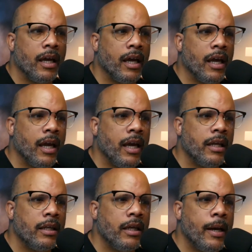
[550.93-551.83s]

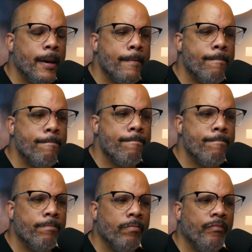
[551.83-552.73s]
And
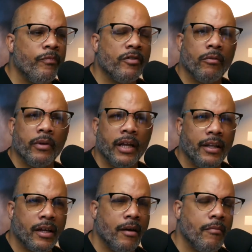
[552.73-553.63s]
someone had to
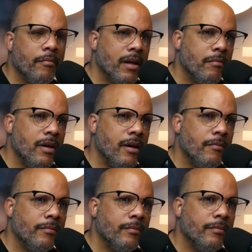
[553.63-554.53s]
come and pick me up.
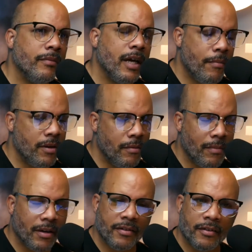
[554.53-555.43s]
Happened to be
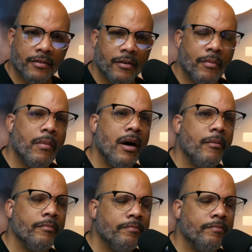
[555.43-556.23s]
my sister and my mom.